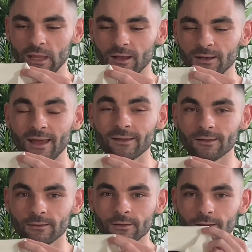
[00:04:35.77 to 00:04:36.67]
neck,
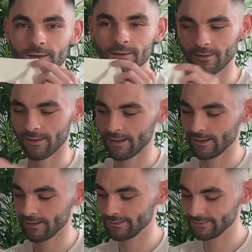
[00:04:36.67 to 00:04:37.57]

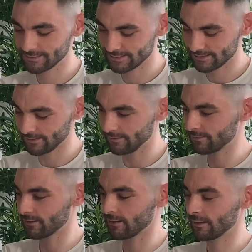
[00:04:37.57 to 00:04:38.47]
and
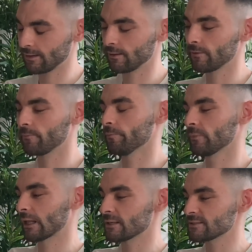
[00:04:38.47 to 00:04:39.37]
the
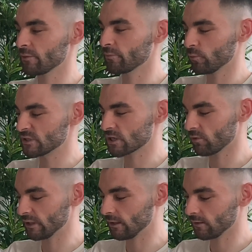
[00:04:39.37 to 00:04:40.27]
zip which
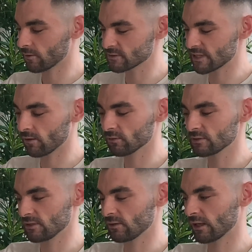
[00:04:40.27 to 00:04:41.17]
only goes down
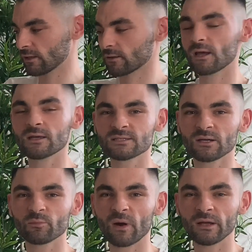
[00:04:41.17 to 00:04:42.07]
to like a
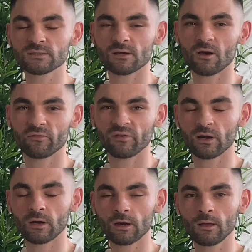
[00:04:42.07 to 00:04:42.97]
certain point of
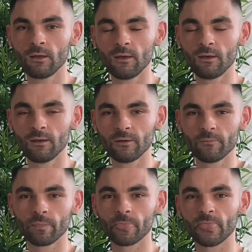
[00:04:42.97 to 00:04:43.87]
your
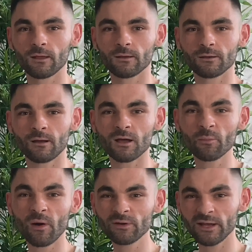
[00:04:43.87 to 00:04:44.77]

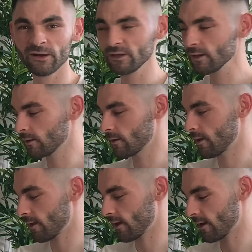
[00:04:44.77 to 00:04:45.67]
collarbone area.
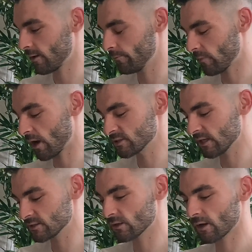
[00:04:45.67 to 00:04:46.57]
I just
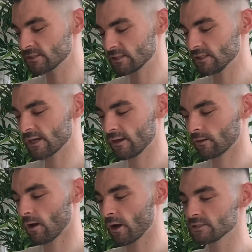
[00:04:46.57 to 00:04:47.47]
think it's a nice
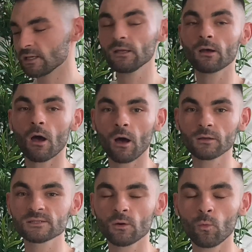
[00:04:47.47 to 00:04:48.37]
detail. I think
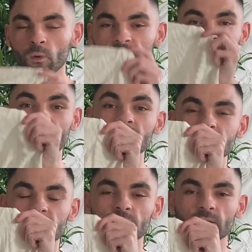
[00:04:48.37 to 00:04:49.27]
also with
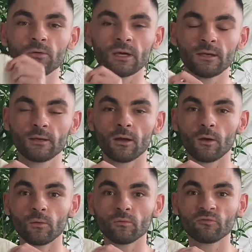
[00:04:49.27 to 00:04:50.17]
these you can
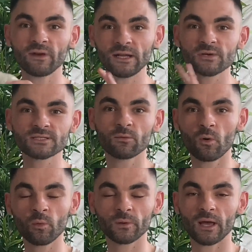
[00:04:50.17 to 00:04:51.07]
really dress them
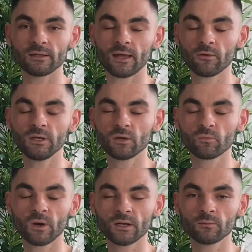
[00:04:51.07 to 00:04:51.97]
up and down. You can
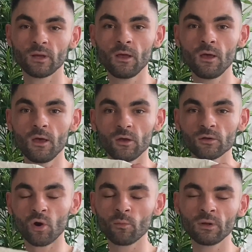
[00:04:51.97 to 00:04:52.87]
wear them
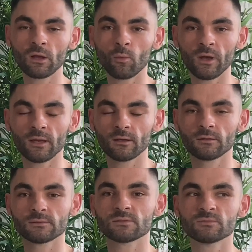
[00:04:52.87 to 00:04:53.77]
normal with
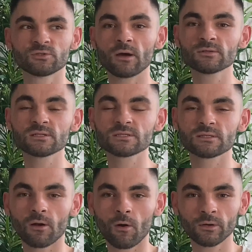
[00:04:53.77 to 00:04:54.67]
some
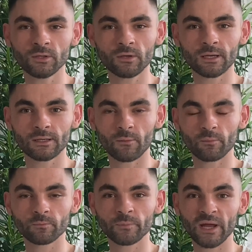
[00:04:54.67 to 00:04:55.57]
trousers, or you can
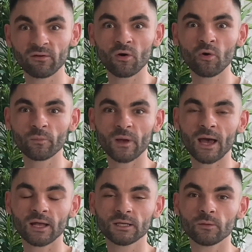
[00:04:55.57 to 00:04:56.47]
pair it up
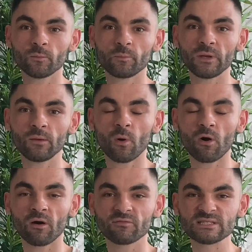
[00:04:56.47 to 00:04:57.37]
and be
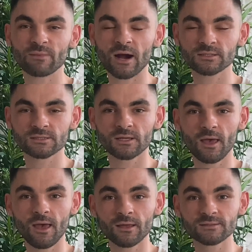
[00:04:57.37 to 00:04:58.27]
more of a smart
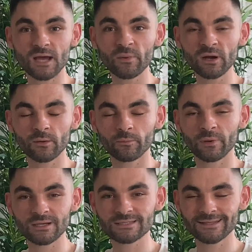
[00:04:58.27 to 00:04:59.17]
dapper
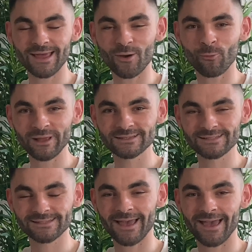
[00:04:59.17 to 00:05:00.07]
person with
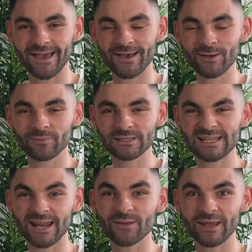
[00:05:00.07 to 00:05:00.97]

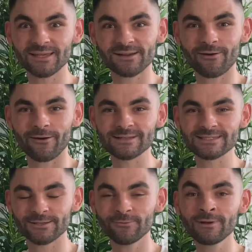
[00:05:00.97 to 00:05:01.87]
say like a blazer or a
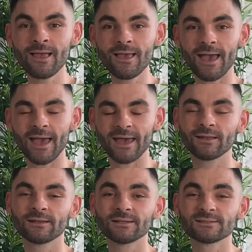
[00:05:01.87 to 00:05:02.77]
suit,
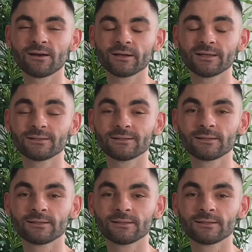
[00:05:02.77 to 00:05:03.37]
and then to kind of